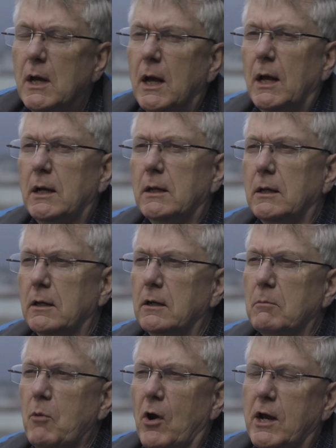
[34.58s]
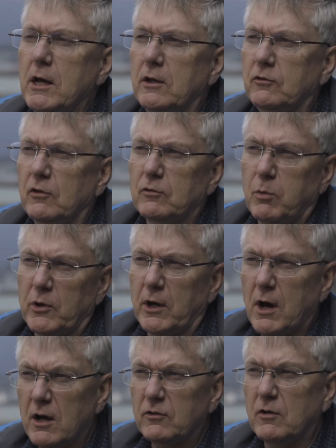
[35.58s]
And in a number of cases with a
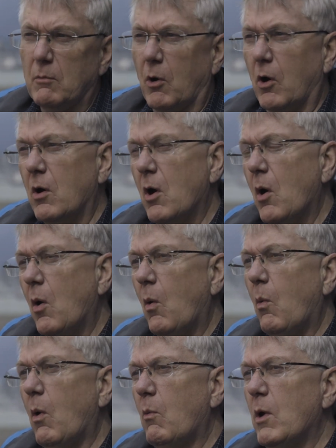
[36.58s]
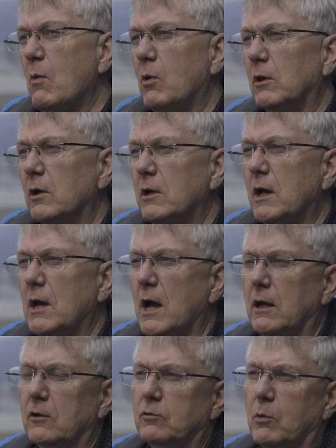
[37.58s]
customer, what we were looking
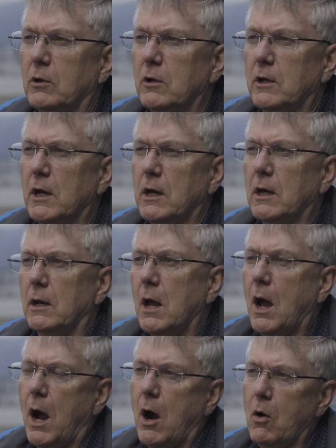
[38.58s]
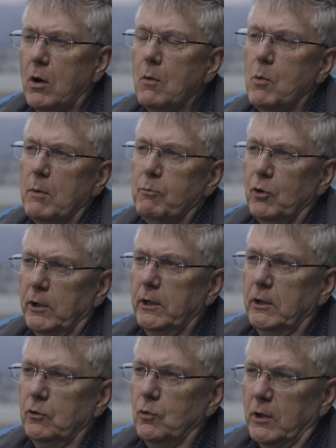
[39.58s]
at is we're looking at how can we put it
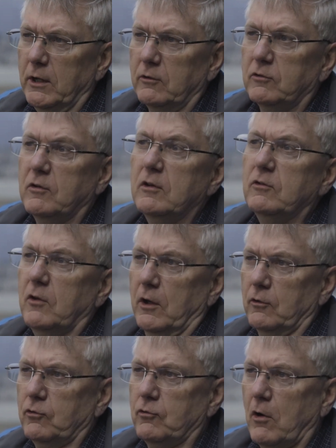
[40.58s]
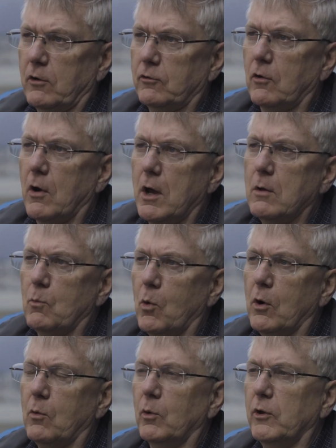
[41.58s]
into an existing structure and
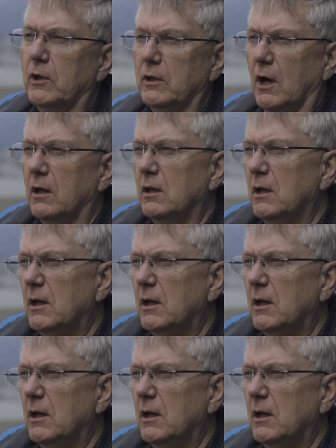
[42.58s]
work within that.